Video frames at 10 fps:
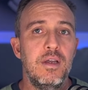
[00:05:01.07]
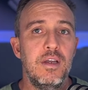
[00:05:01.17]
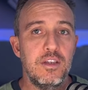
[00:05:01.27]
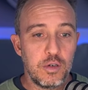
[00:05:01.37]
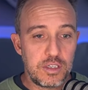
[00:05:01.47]

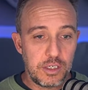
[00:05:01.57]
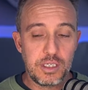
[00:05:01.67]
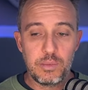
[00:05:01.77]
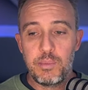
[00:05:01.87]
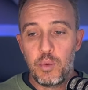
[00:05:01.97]
So essentially,
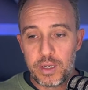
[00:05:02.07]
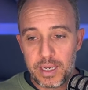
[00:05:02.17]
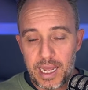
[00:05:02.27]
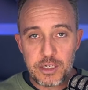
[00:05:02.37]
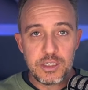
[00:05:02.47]
we're putting
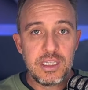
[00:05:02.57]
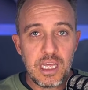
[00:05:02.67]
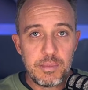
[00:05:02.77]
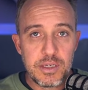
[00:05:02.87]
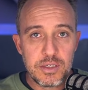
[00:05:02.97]
an agent in
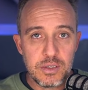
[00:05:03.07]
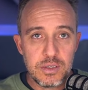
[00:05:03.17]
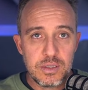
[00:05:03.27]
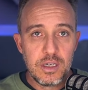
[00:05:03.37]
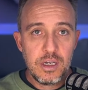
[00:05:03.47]
their business